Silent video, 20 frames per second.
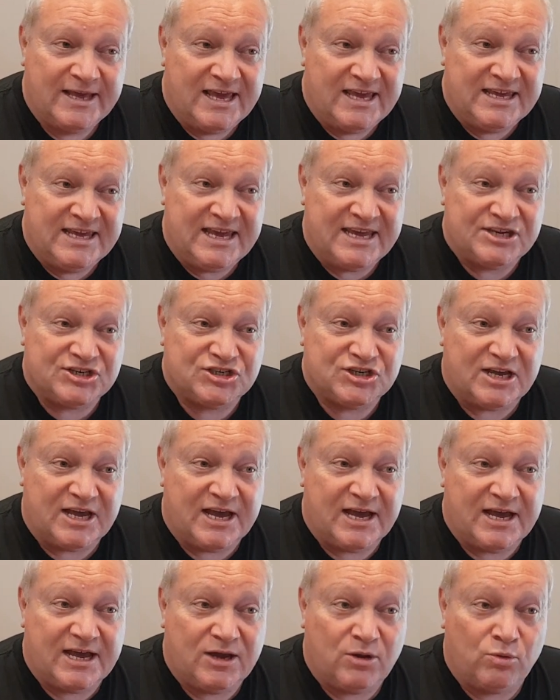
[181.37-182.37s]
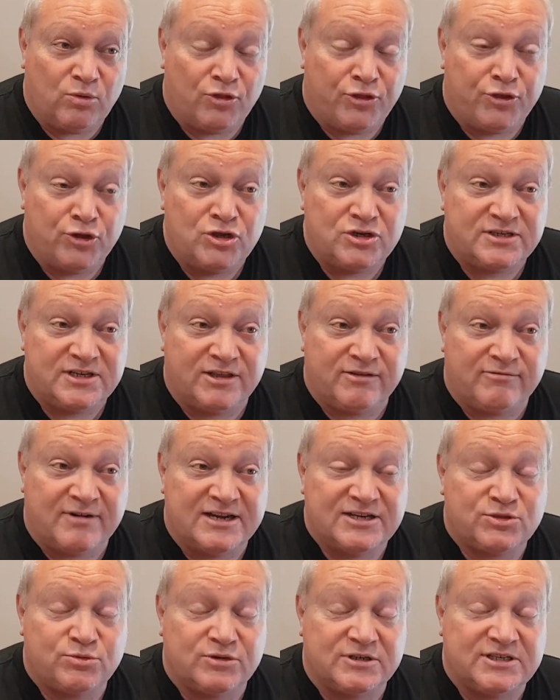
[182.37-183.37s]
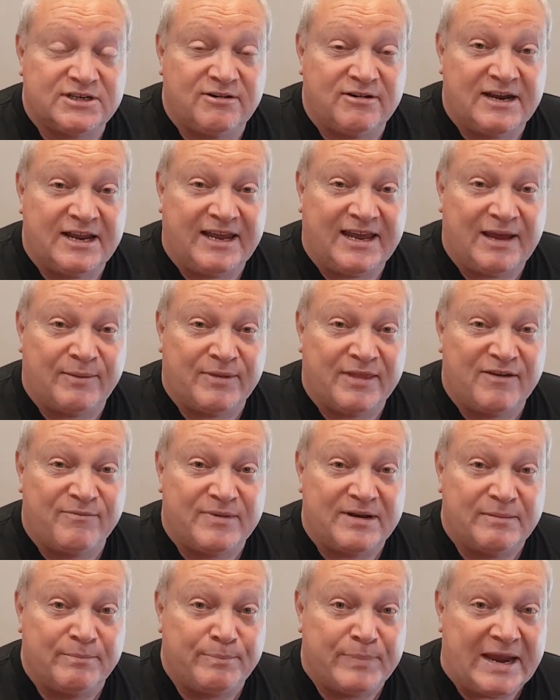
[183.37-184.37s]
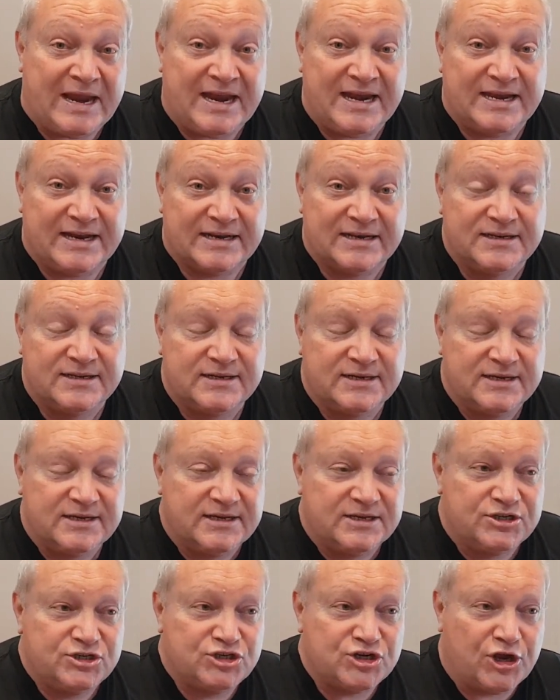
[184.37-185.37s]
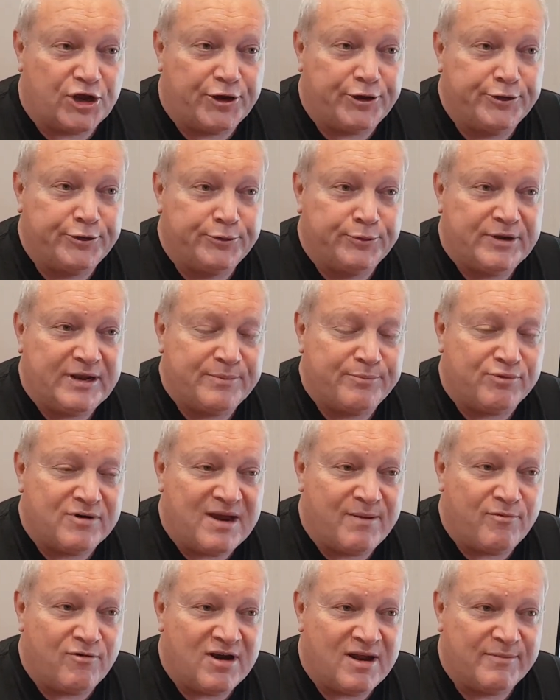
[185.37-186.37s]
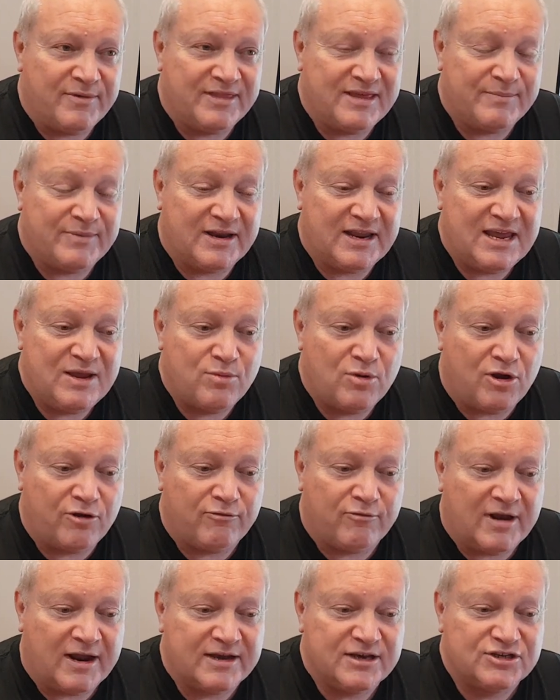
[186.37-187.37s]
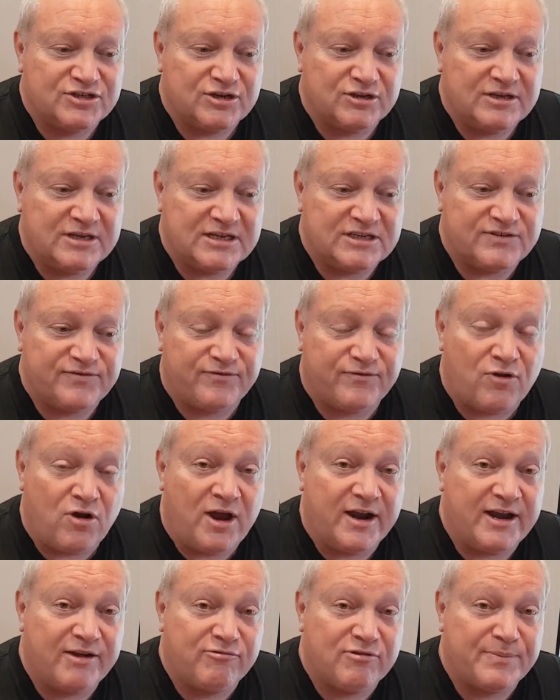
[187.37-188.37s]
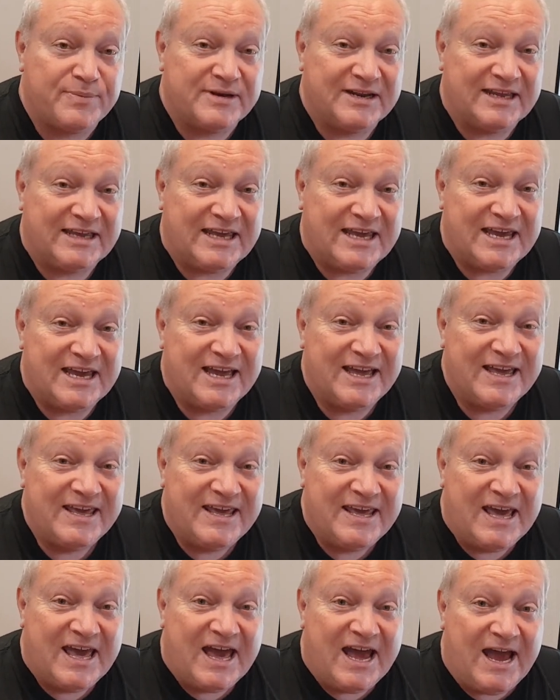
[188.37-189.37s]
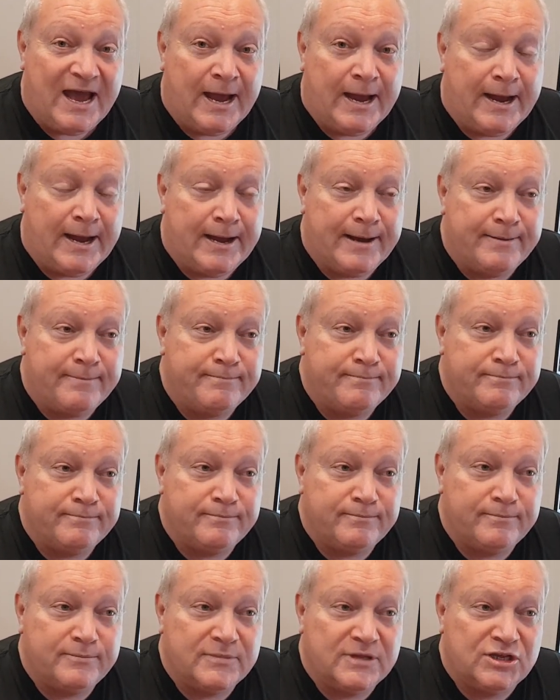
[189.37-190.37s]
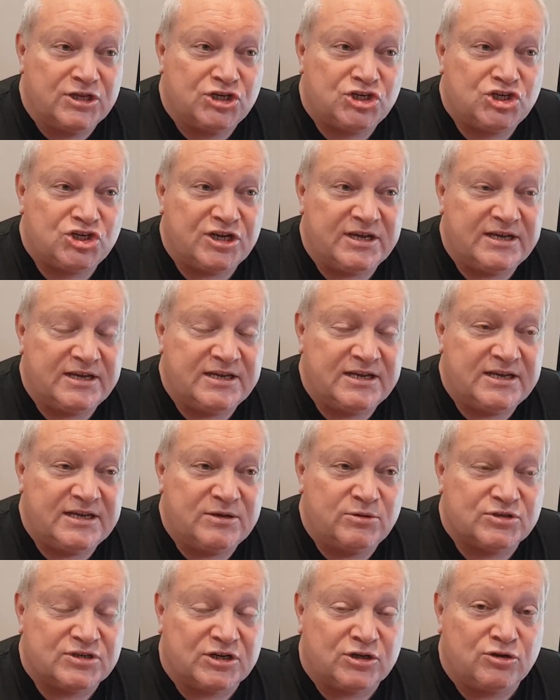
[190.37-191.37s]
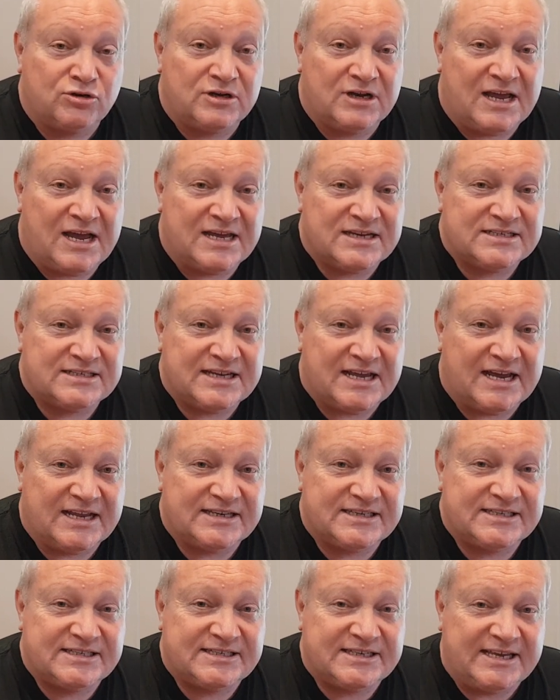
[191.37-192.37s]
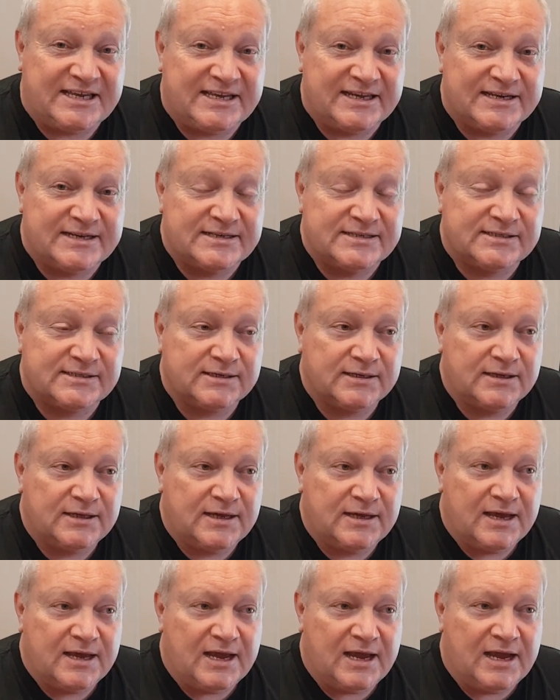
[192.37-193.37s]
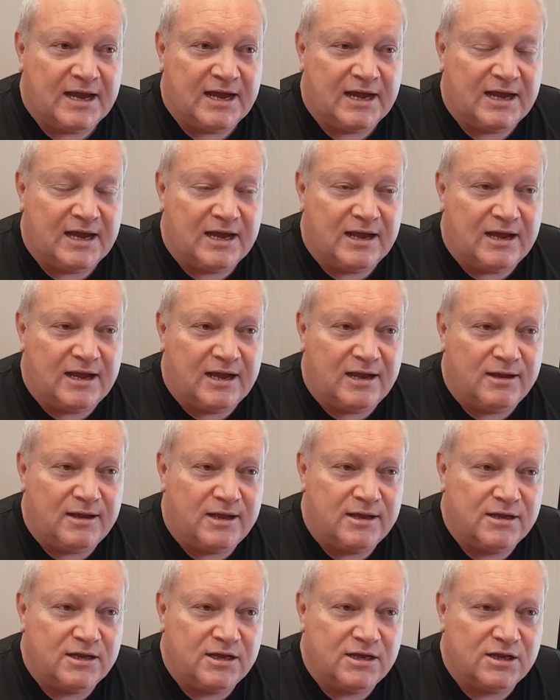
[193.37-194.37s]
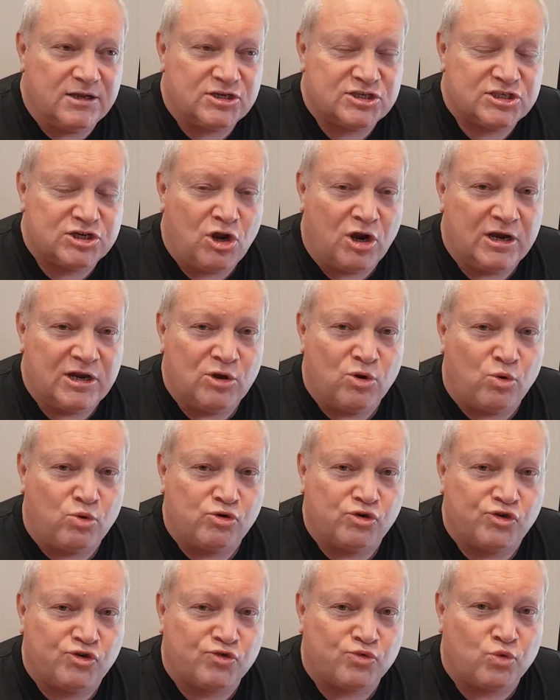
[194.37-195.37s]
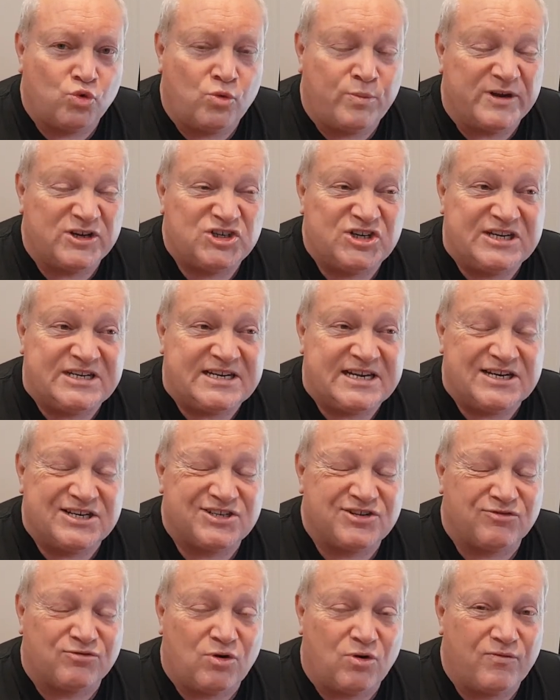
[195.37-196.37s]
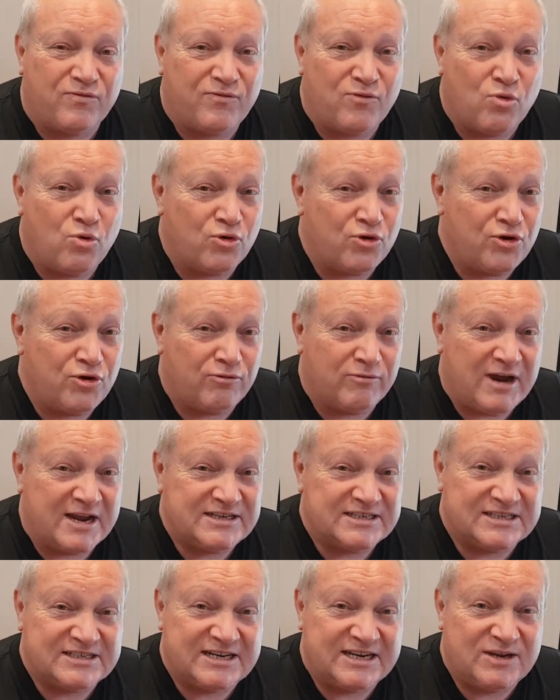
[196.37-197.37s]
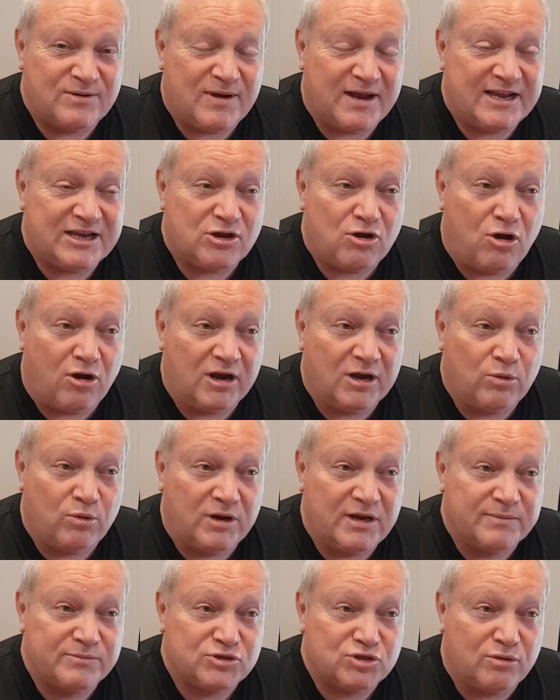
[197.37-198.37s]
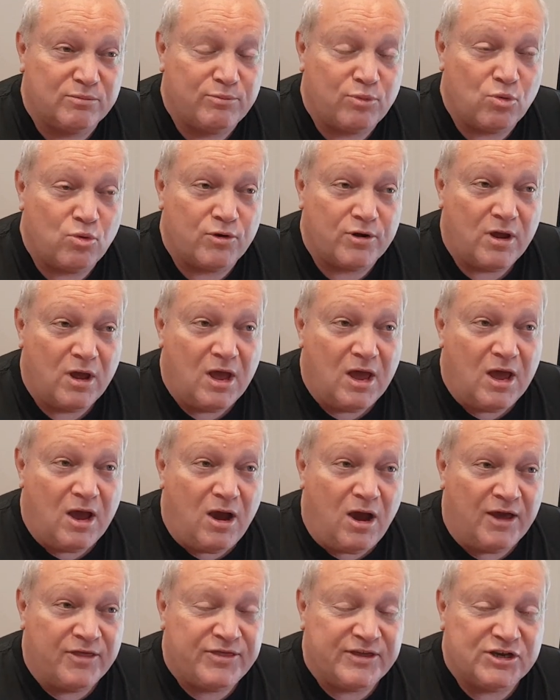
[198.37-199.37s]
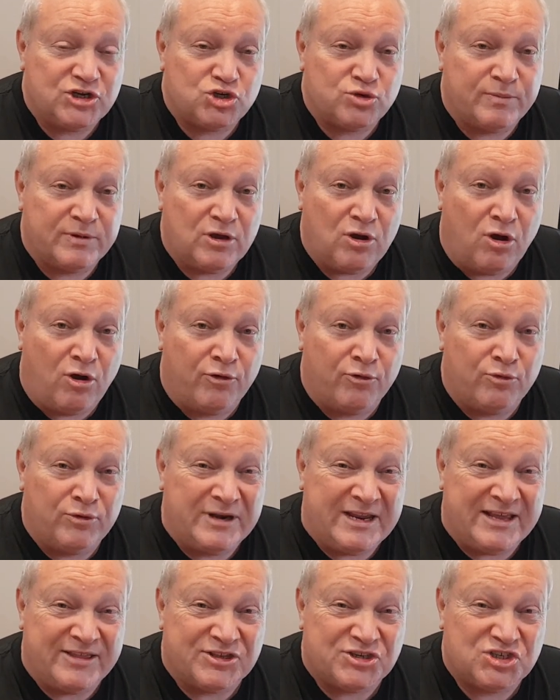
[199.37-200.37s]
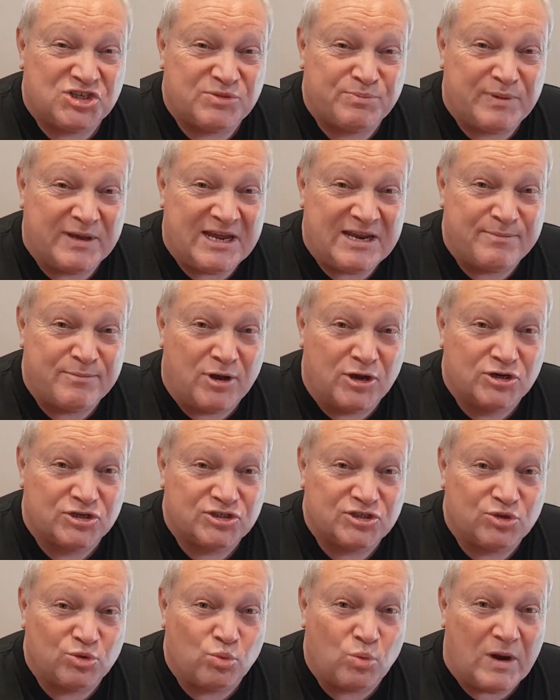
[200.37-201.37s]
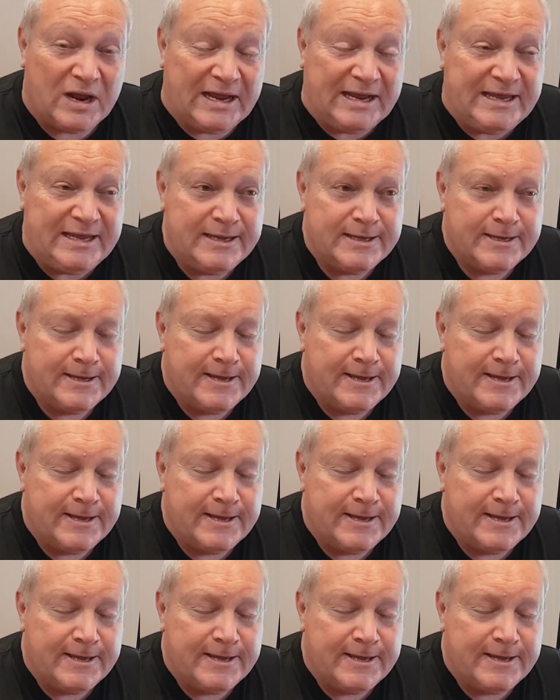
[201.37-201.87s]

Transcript: Yes, Thursday the race were at Taranaki, but they've been abandoned. So we had Brahmarama there, but he won't run. So yes, Friday Rip into gear. She was a good last start, second. A slightly awkward draw, but she tends to roll forward in her races anyway. Kylie Williams on board. I think she'll be on or near the speed most of the way.